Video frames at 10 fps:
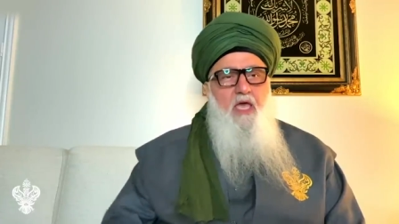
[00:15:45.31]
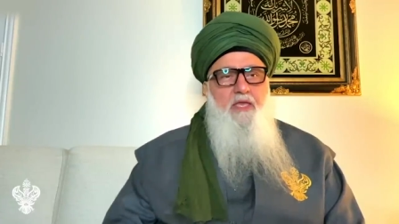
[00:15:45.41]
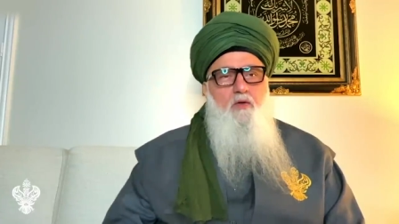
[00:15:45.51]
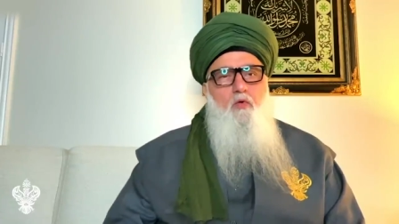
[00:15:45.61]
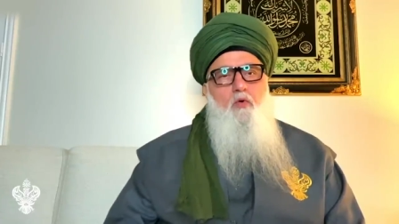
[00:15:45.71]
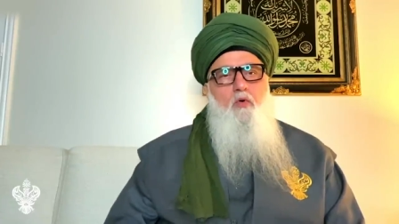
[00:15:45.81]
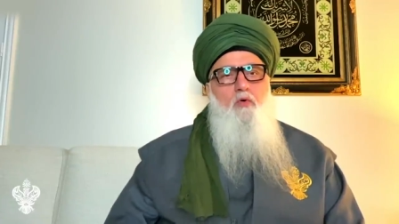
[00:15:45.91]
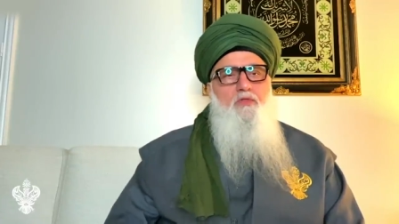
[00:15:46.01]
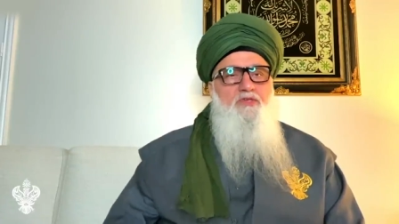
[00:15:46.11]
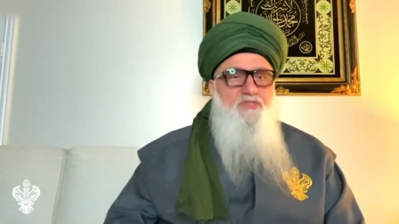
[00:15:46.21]
and
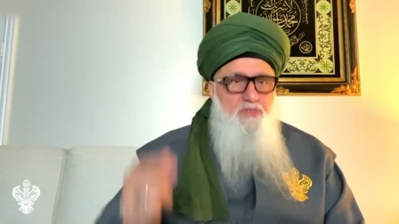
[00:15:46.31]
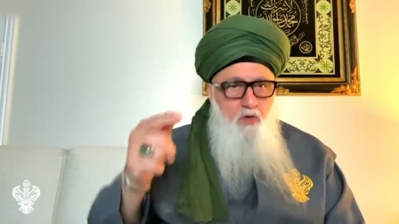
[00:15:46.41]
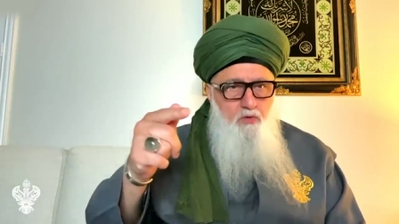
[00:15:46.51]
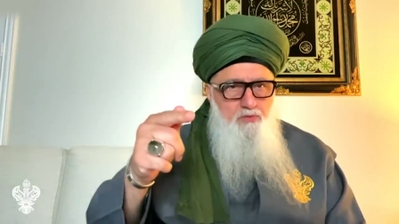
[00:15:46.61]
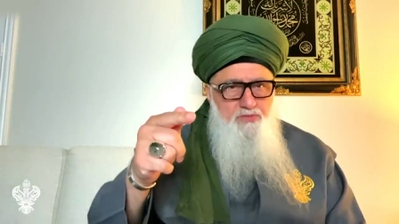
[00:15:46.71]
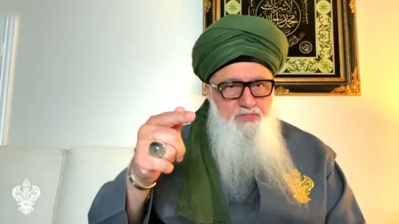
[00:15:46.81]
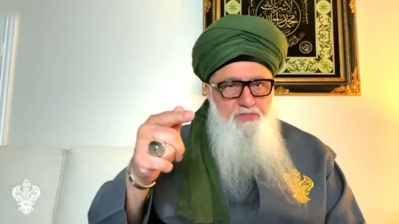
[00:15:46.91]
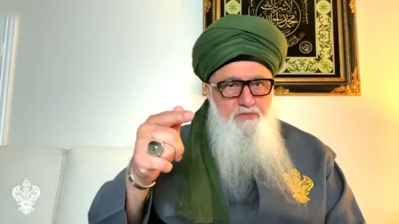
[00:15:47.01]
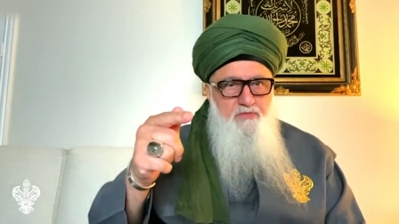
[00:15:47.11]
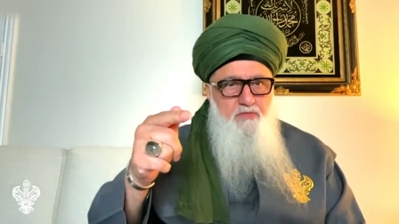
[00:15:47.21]
all the
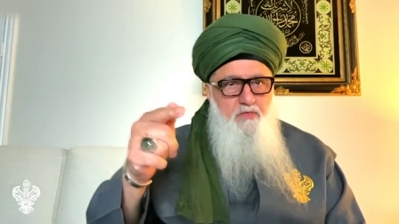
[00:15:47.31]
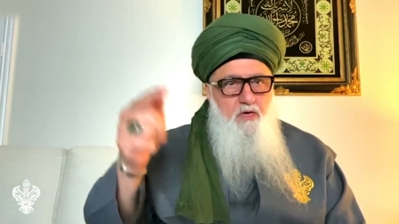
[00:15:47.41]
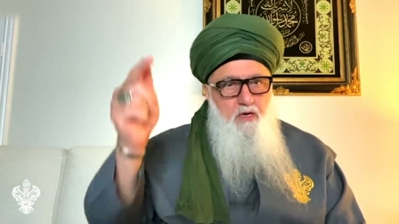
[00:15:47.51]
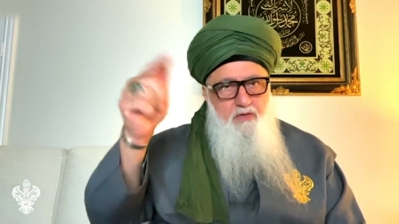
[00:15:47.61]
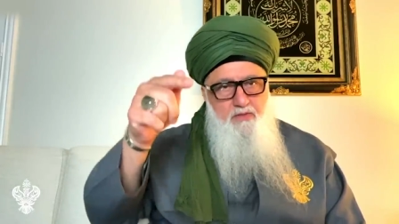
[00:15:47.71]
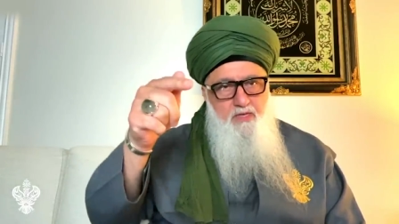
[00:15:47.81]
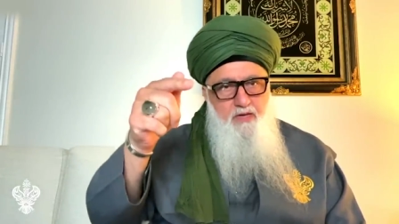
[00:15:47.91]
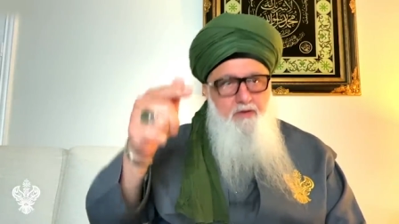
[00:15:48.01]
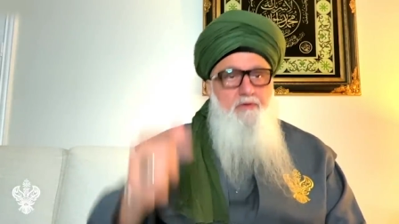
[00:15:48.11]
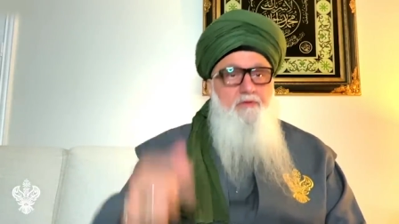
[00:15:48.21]
souls are
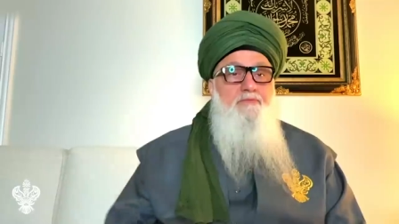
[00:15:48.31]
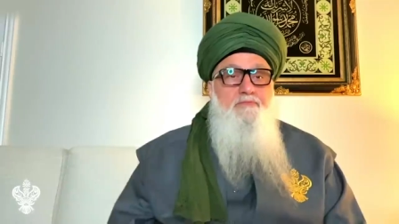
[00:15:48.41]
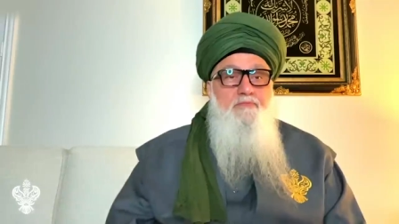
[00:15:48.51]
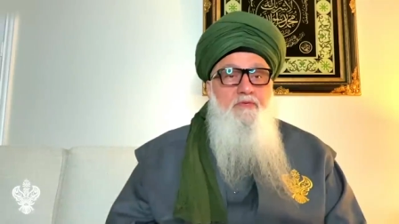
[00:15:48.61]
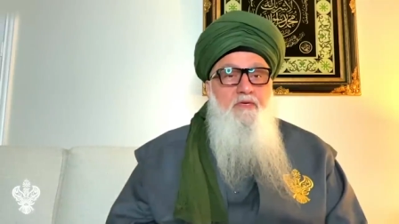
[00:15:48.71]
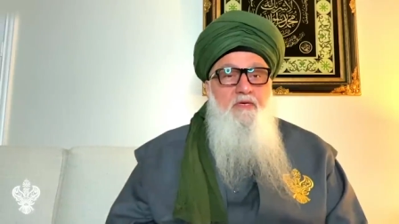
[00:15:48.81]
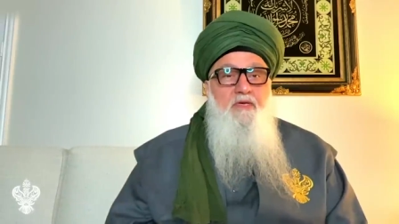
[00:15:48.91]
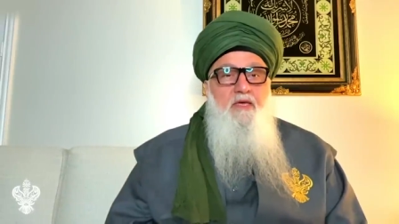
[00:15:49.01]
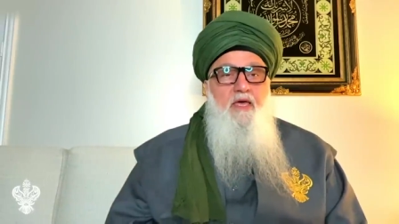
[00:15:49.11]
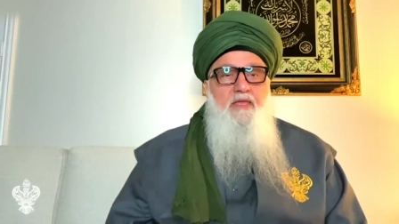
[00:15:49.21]
there,
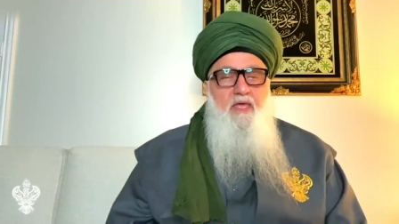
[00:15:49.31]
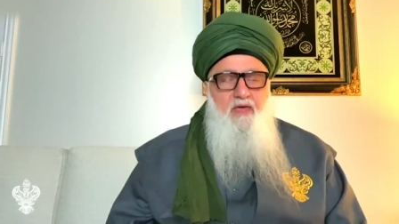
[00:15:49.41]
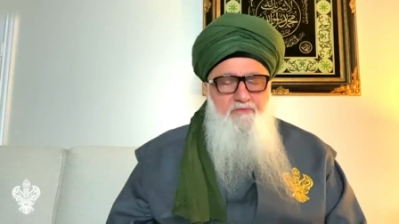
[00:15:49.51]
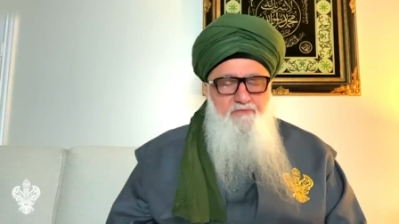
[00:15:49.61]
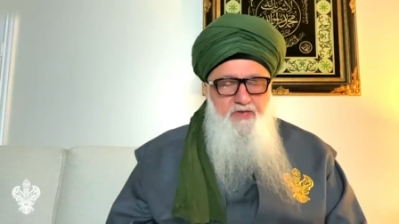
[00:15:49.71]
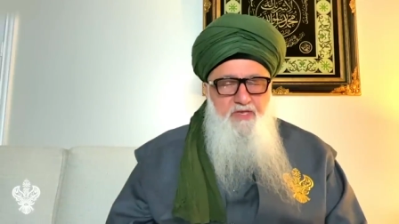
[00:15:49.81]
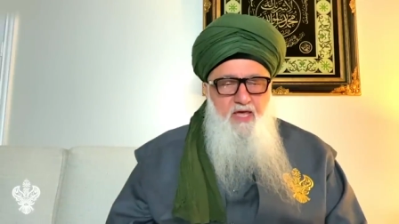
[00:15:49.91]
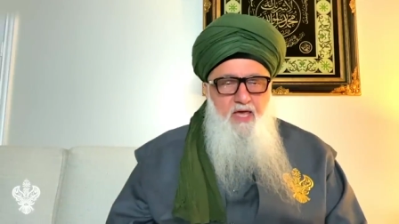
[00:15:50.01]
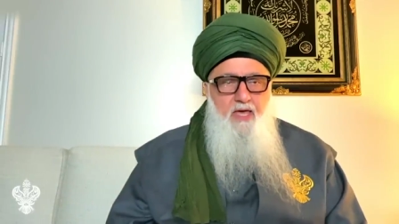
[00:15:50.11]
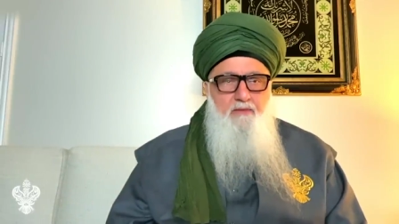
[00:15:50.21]
and every
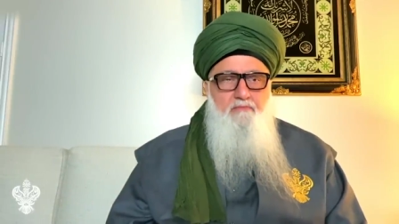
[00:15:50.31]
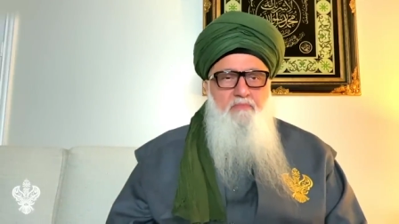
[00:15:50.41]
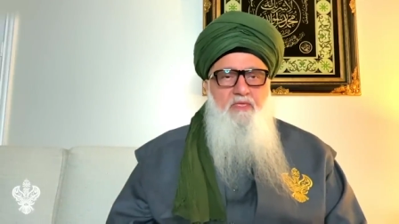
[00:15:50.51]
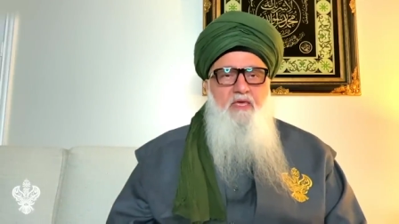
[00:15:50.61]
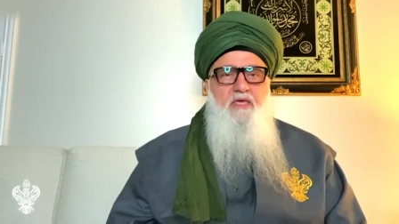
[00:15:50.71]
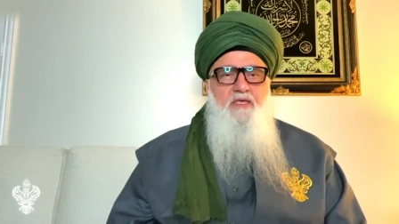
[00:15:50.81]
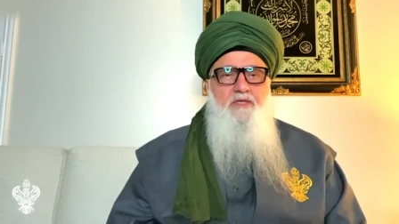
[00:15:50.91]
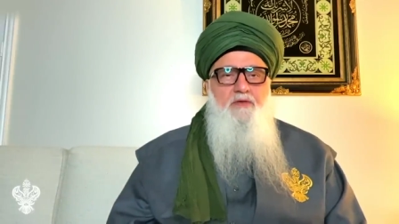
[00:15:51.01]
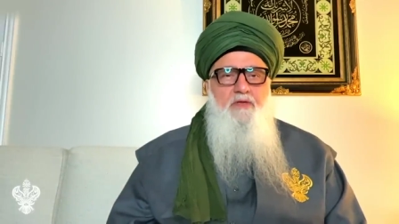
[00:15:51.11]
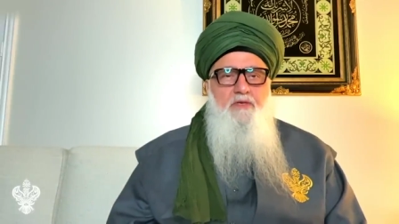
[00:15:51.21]
time they
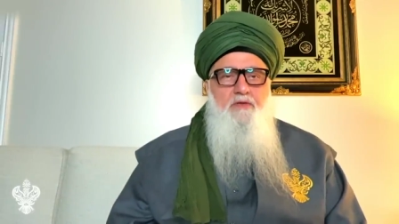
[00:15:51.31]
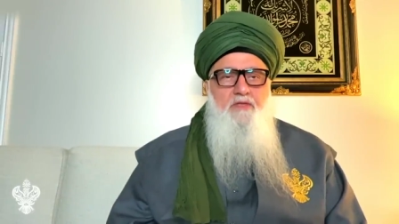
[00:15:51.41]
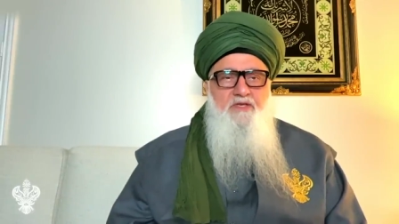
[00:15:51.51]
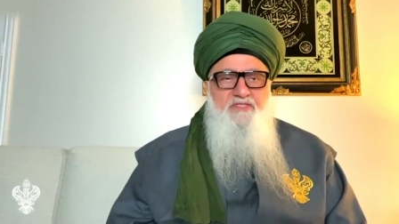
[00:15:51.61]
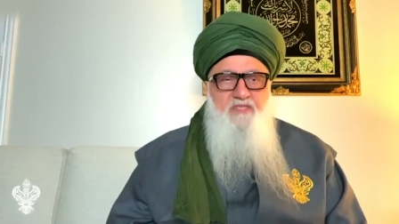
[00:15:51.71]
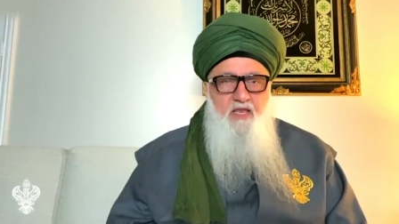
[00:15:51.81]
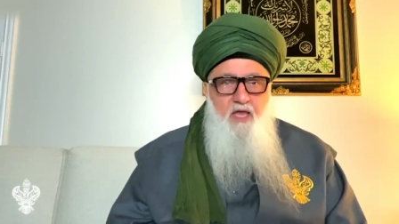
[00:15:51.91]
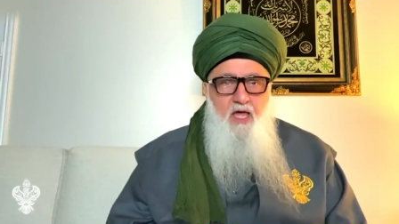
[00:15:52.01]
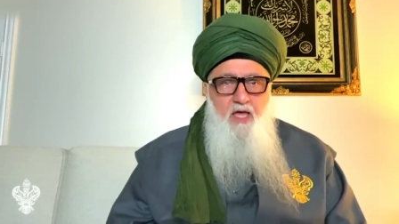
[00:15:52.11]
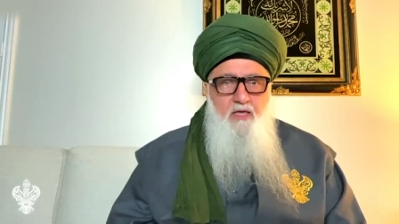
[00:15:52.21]
enter into their
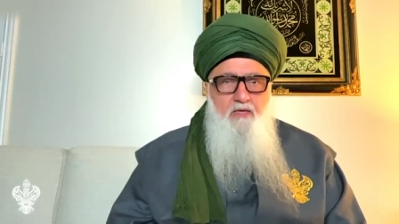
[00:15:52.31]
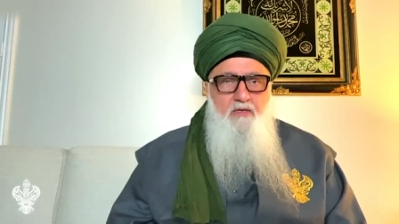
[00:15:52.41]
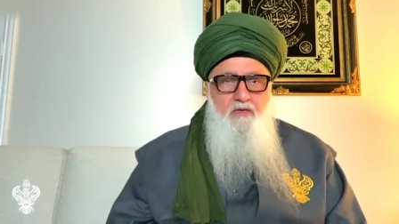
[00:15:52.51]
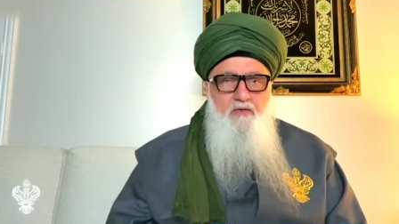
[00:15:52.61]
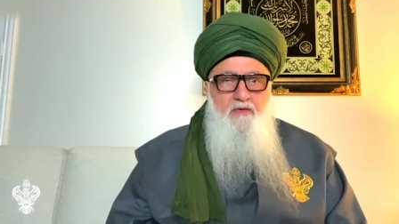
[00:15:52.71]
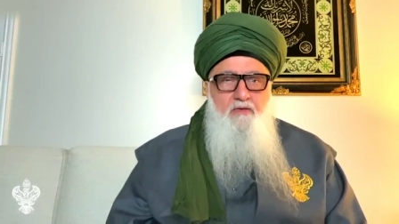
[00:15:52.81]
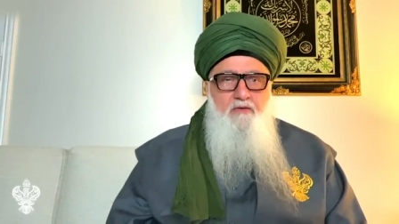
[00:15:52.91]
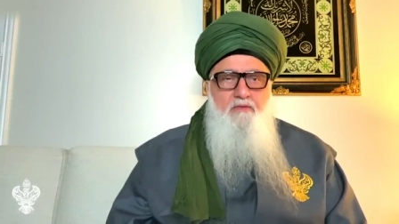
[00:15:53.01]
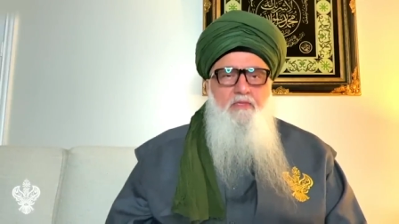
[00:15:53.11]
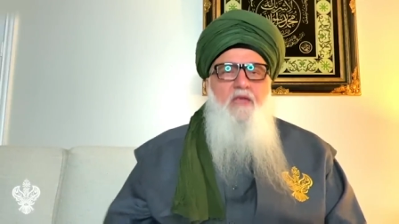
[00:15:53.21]
salah
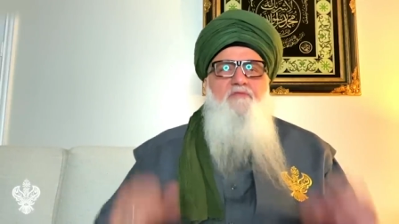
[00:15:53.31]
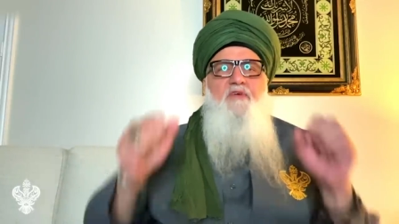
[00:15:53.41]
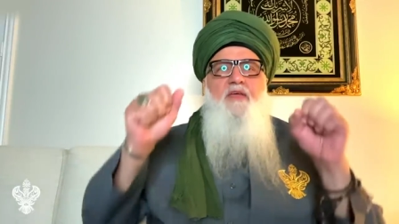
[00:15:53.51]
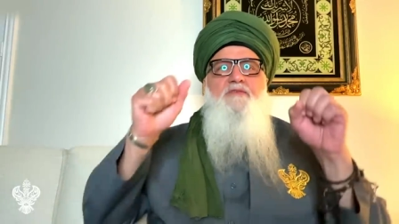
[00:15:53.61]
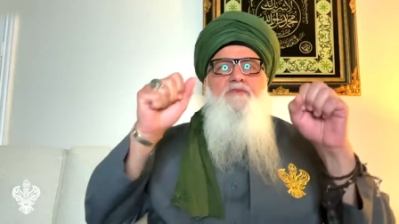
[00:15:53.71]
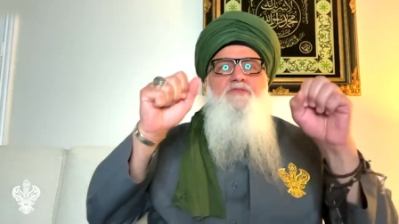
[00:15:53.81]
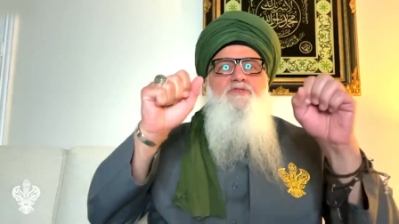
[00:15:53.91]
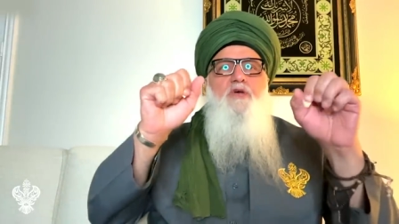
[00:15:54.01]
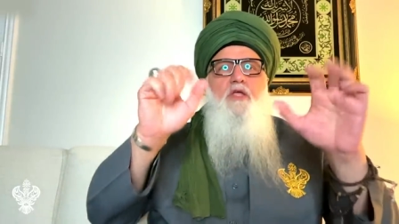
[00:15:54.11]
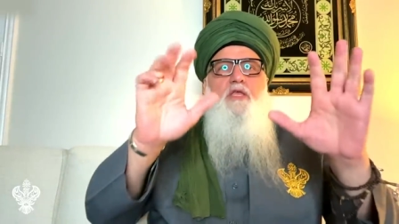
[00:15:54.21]
that face is
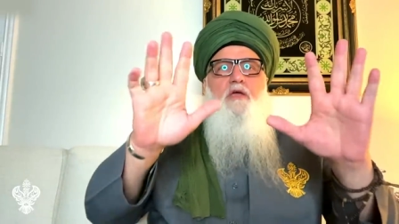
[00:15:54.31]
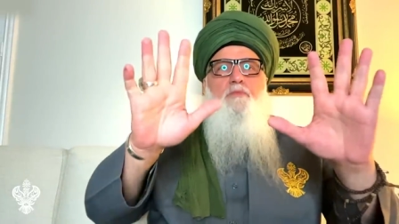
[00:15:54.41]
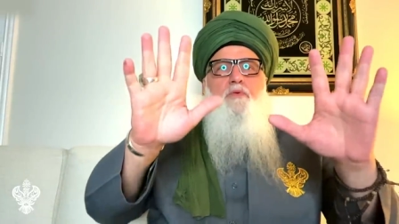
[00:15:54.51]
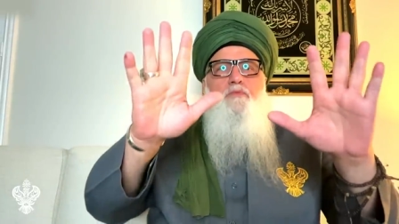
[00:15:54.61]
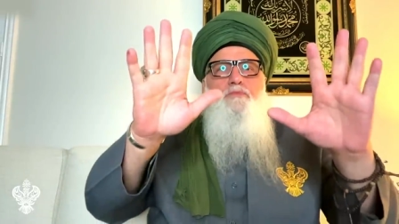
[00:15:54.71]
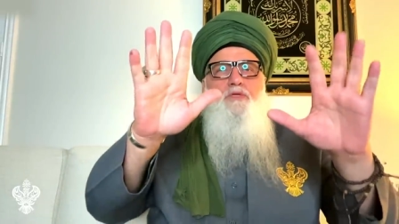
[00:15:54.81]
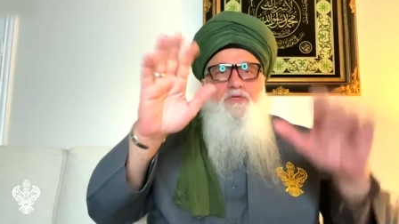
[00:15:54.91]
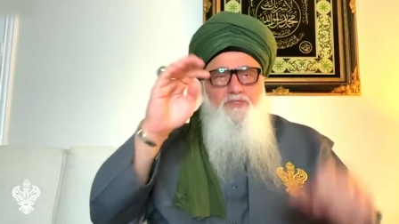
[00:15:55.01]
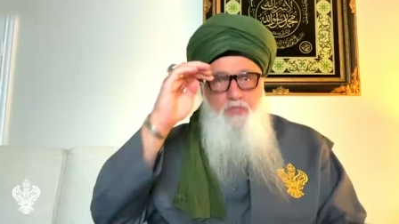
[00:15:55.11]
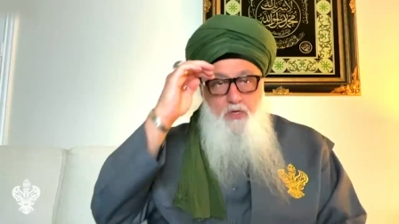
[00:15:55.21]
shining upon
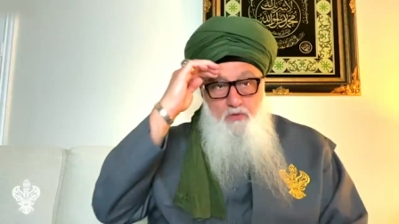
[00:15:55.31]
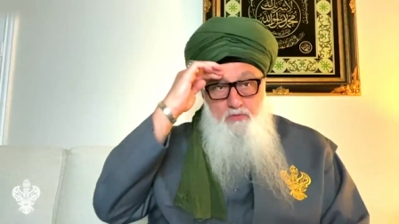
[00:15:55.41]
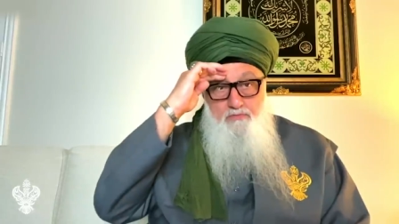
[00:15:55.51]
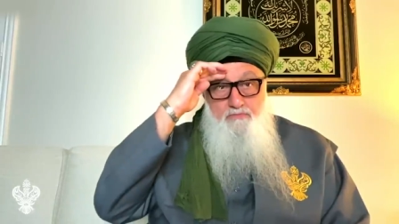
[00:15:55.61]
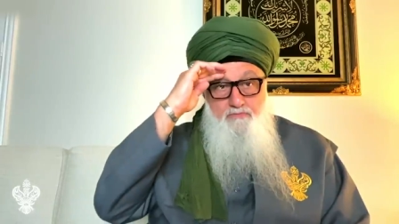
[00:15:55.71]
their soul.